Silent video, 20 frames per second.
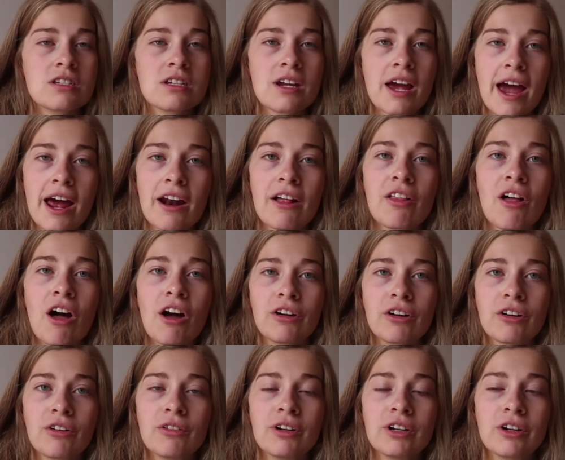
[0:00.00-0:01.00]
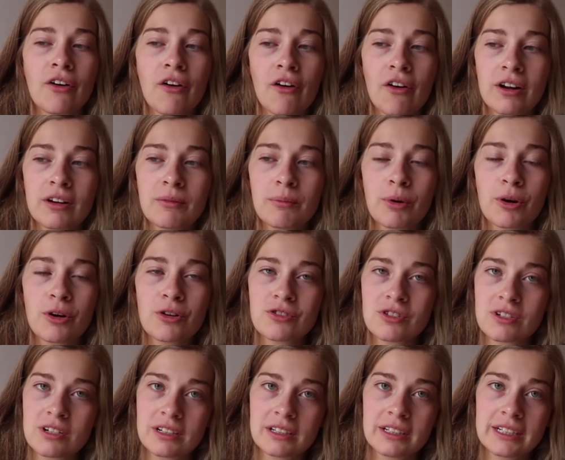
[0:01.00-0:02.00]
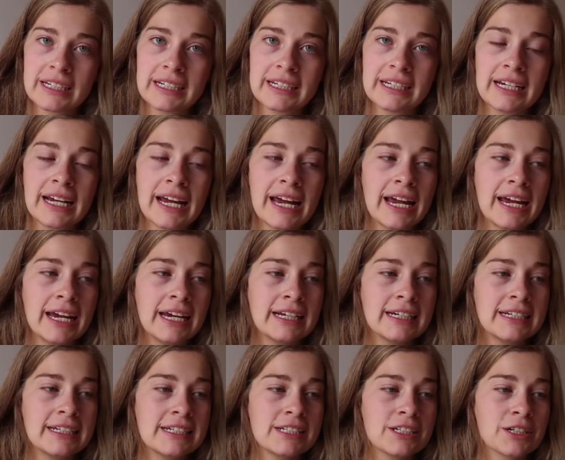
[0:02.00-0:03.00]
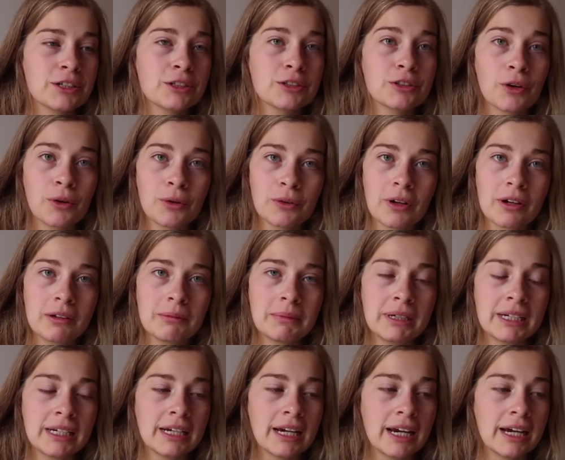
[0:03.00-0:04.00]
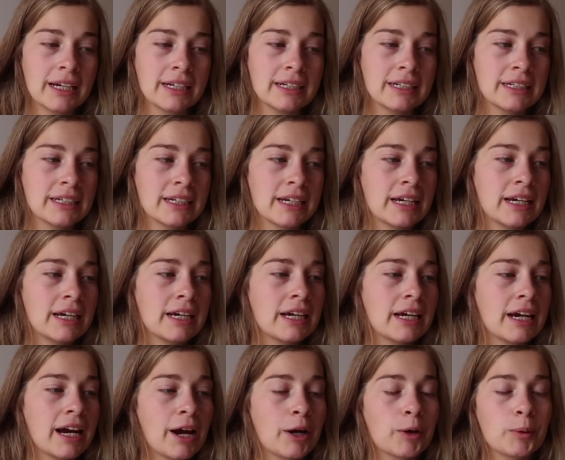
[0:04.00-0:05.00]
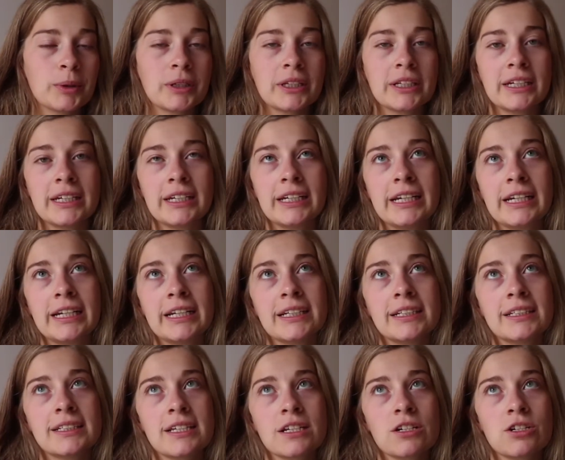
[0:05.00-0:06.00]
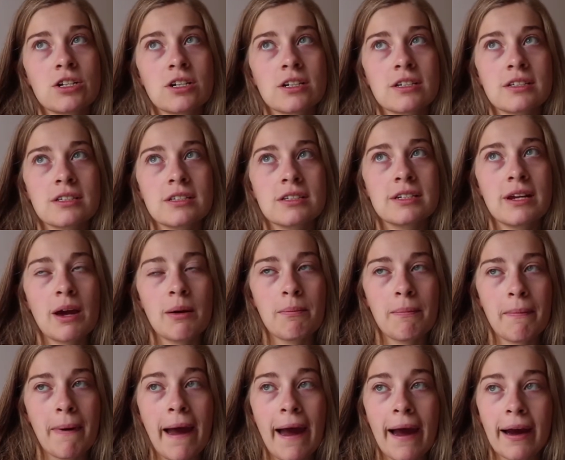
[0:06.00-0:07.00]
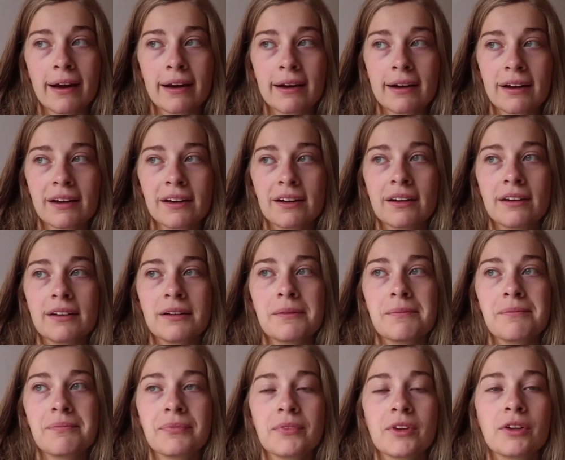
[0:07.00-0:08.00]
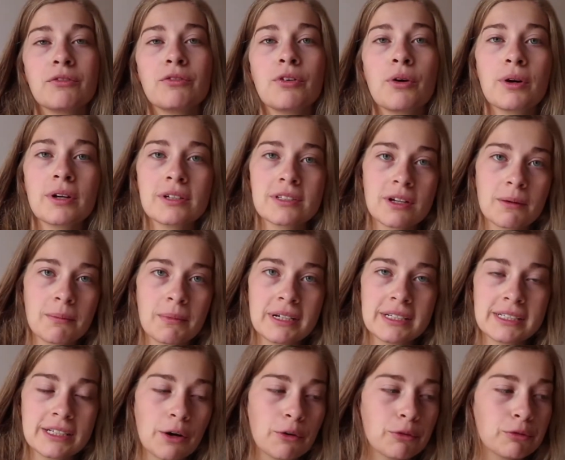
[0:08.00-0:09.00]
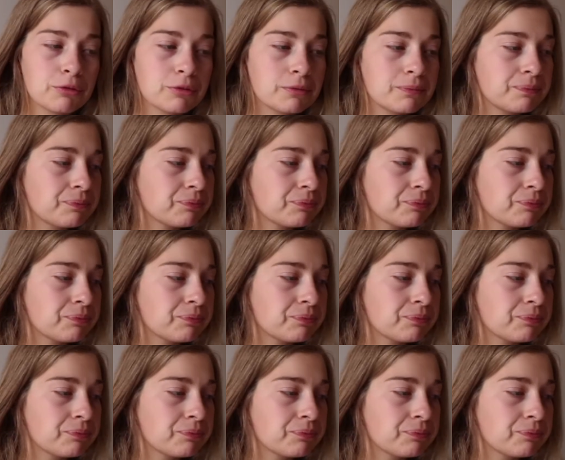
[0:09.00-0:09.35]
had a lot going on personally, and it took a toll on me, and I really needed to just step back and focus on myself.